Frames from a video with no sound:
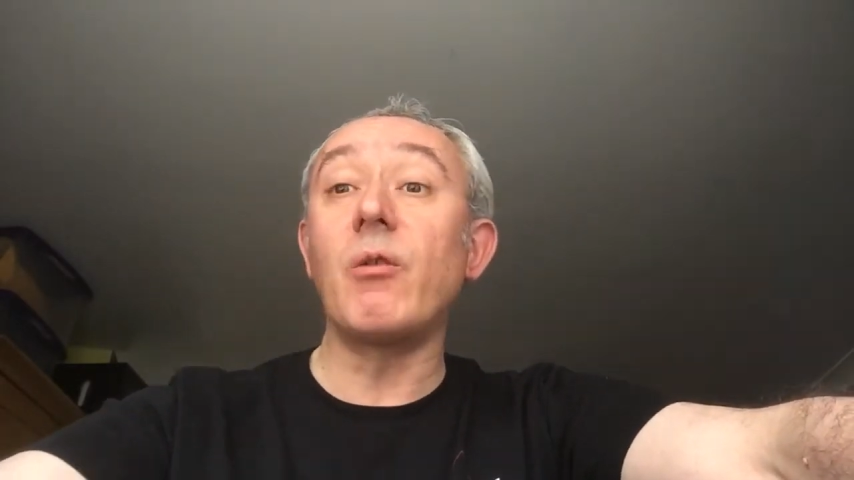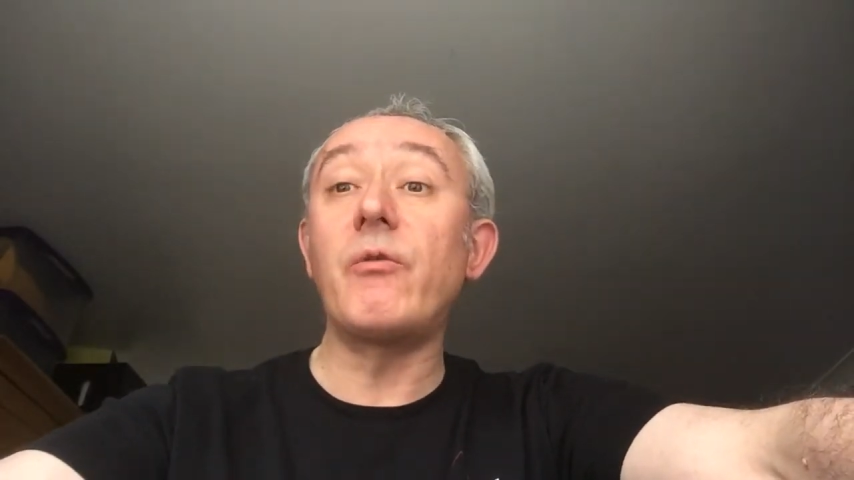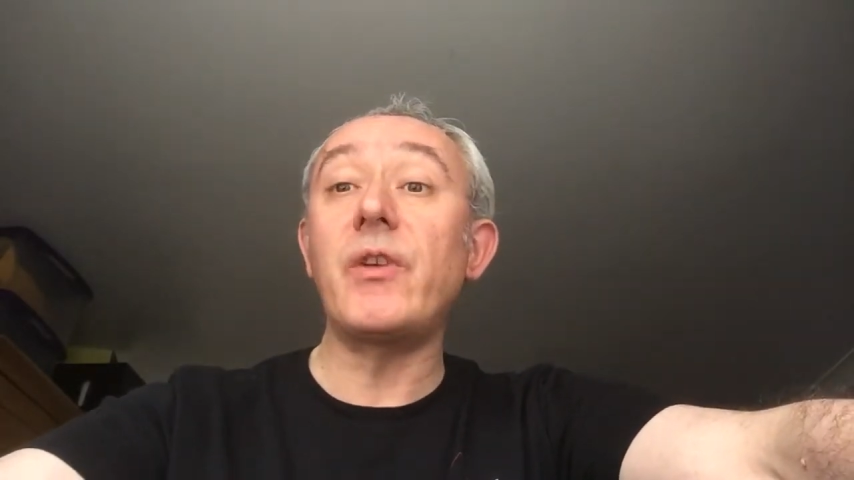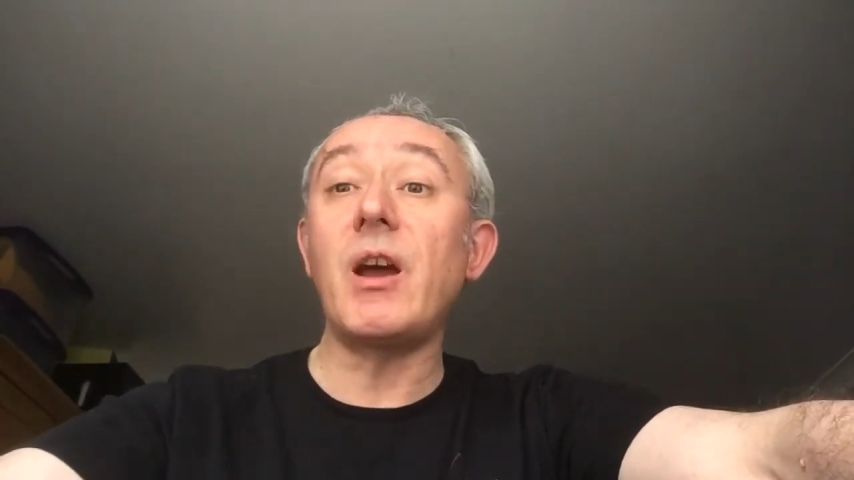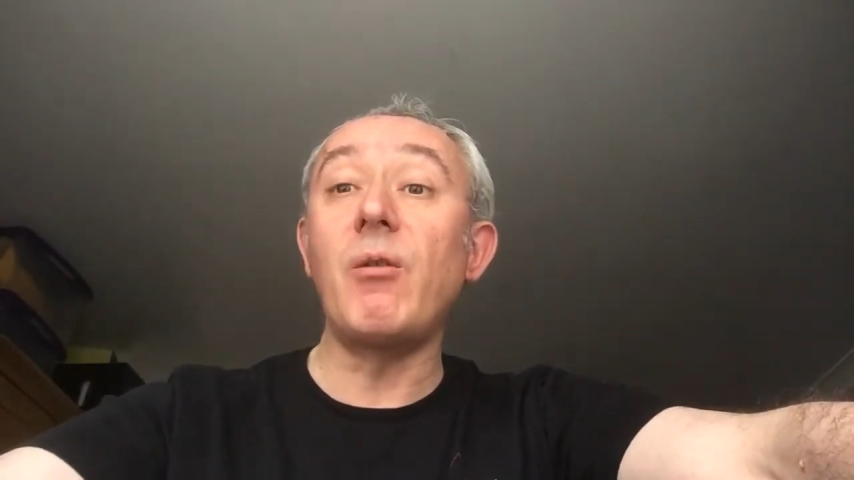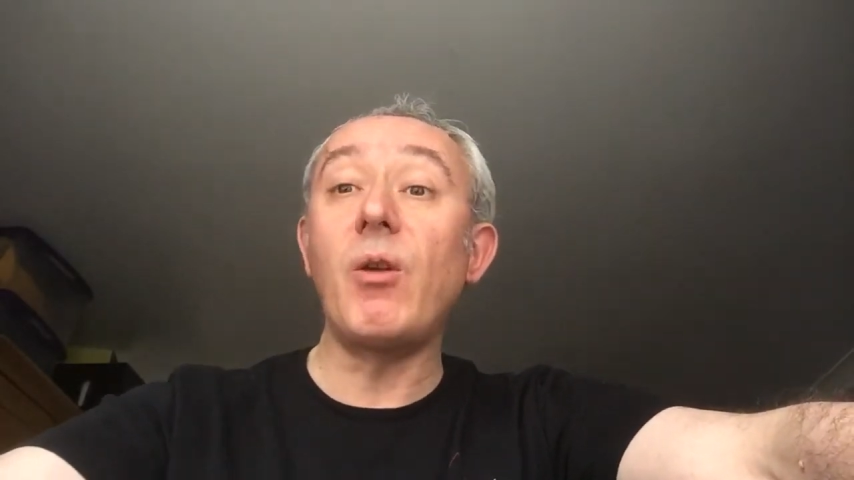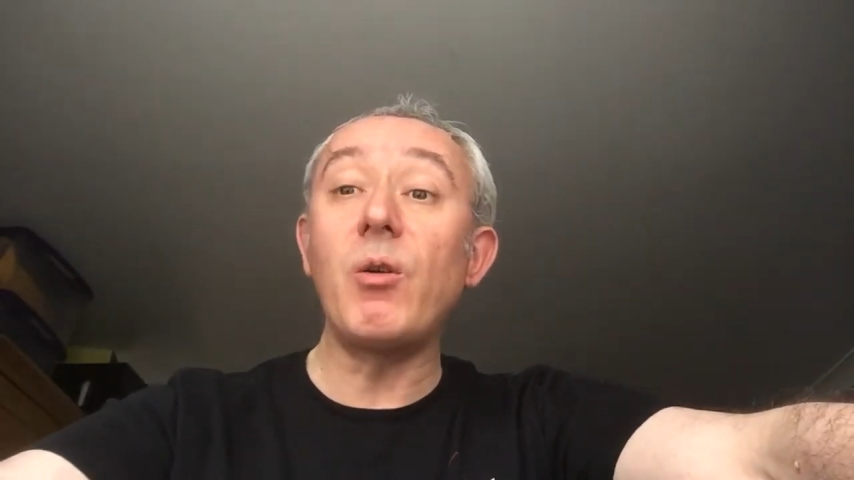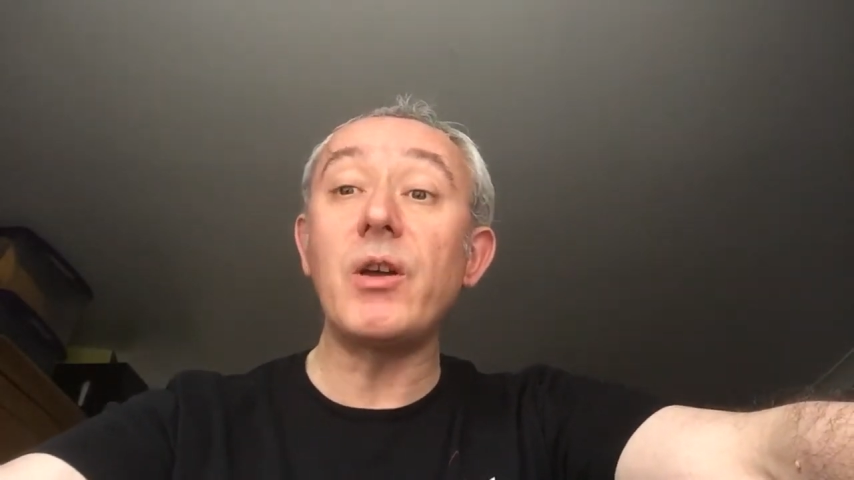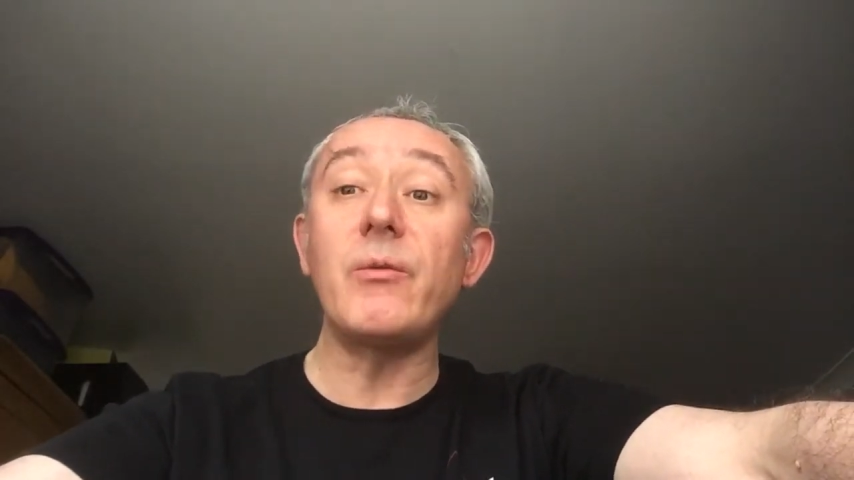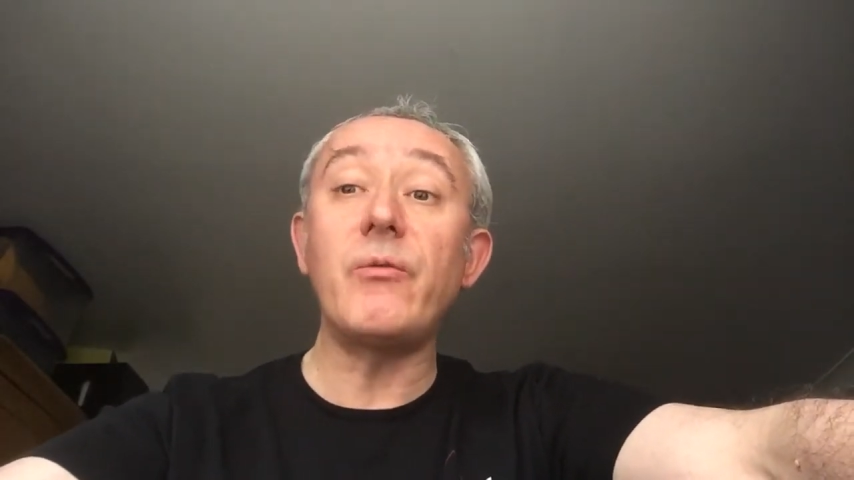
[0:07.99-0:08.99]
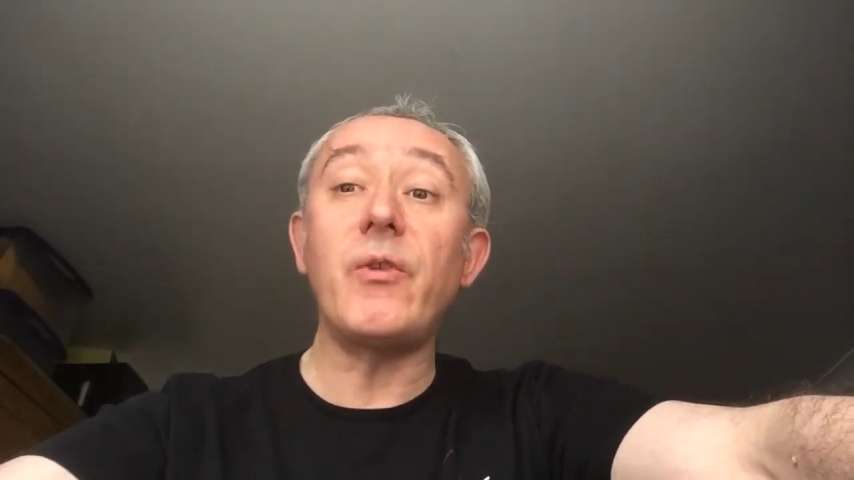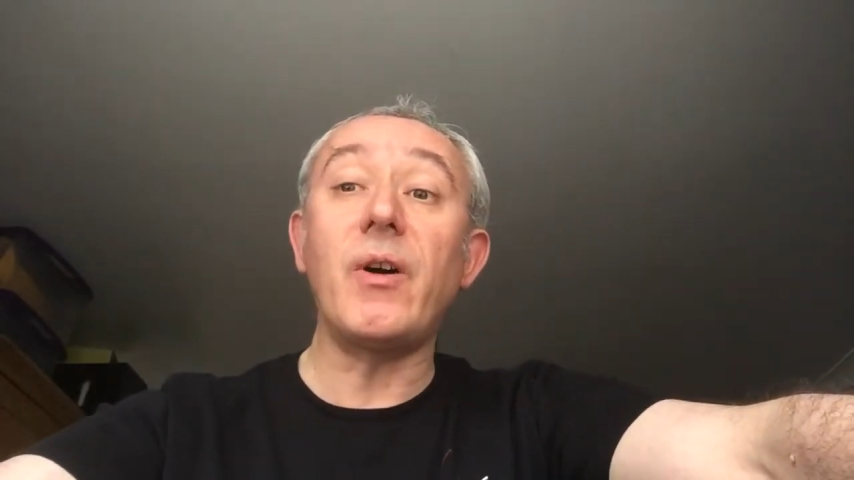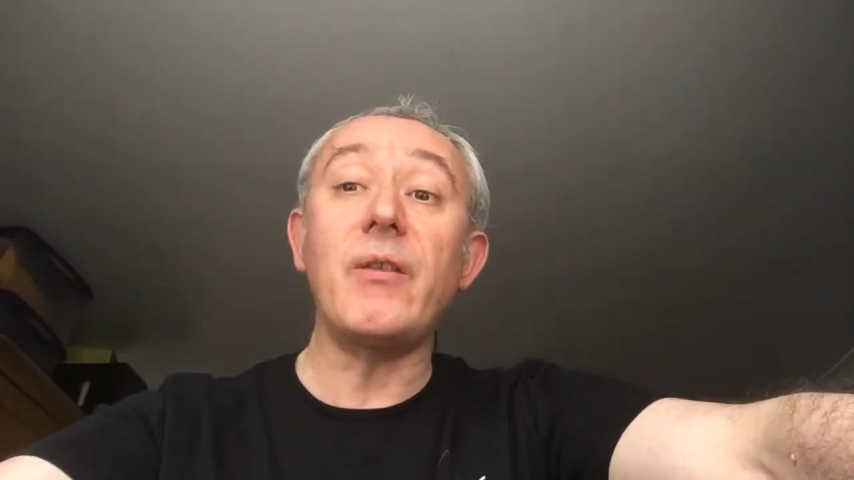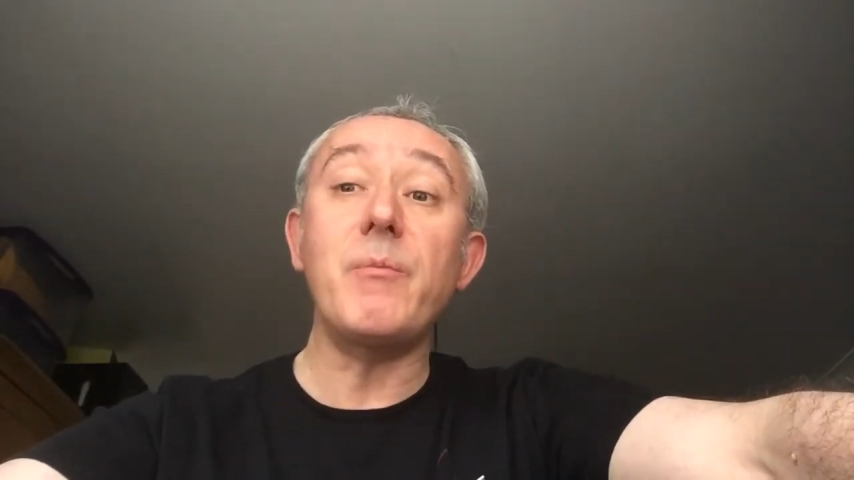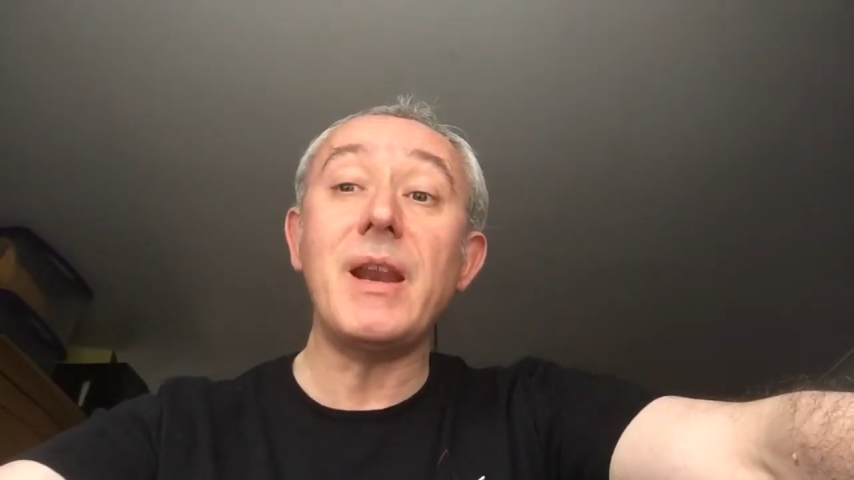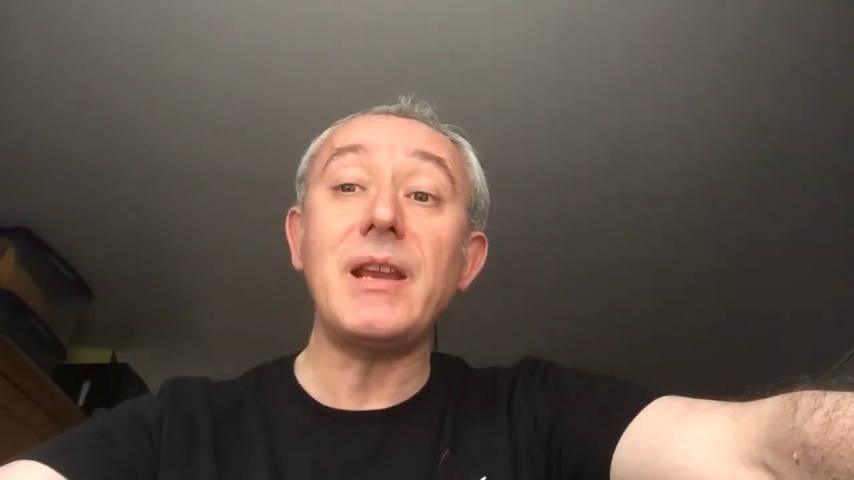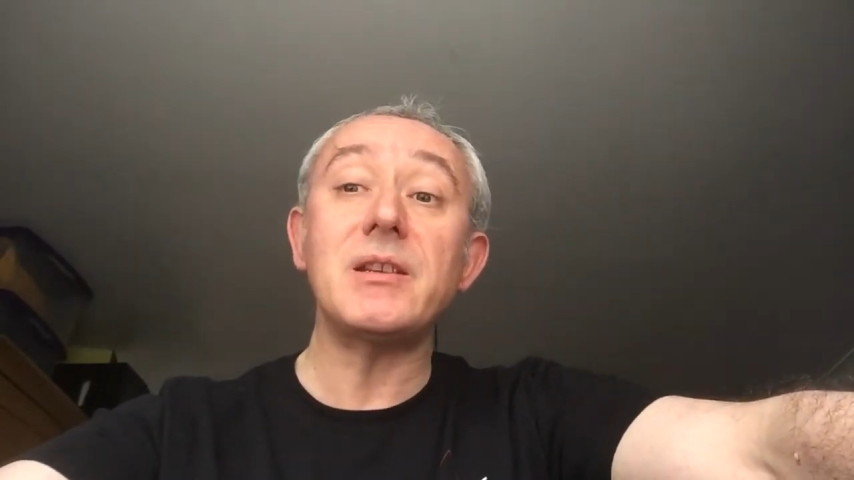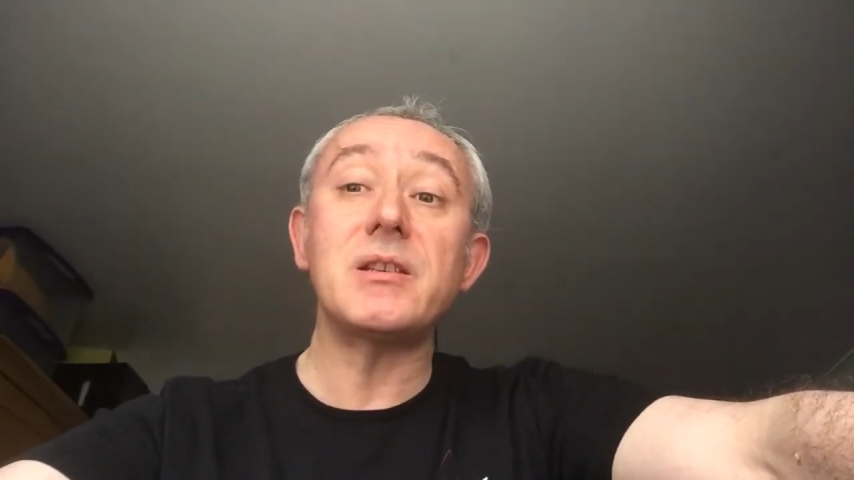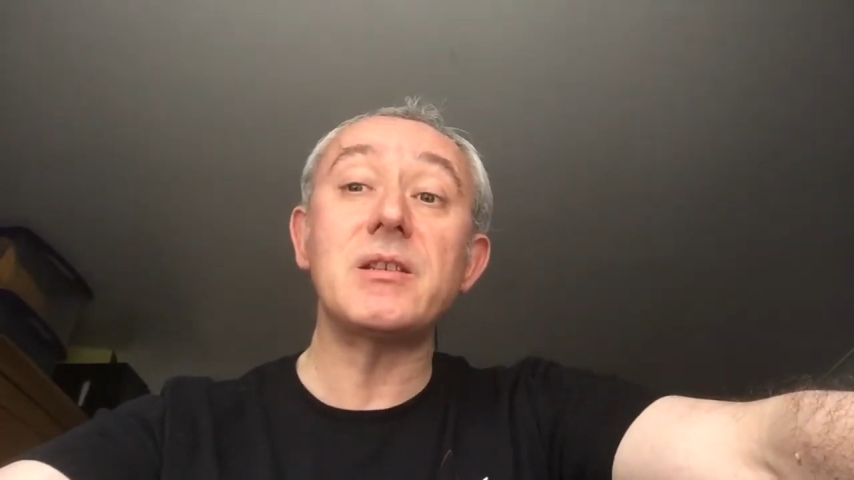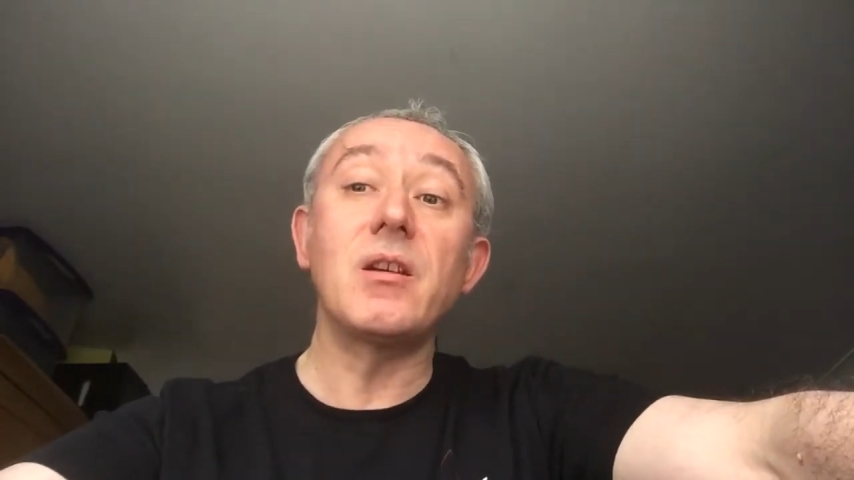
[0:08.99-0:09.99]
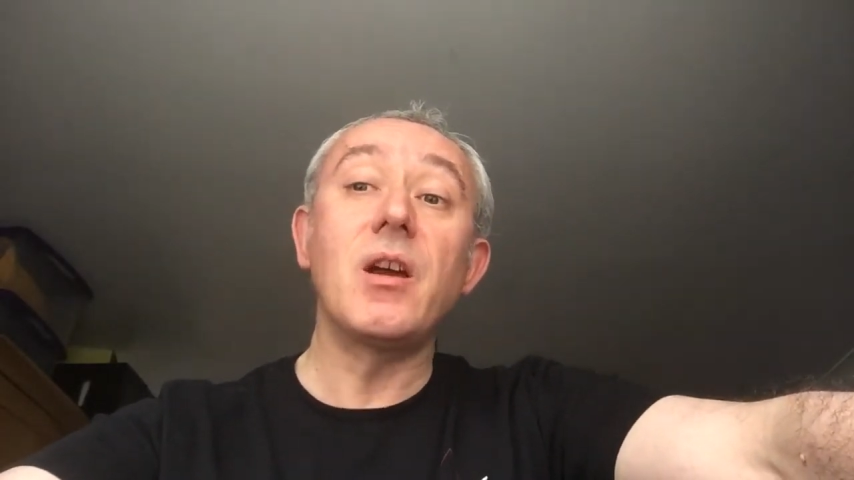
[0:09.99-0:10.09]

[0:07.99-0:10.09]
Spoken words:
for no longer than 5 minutes.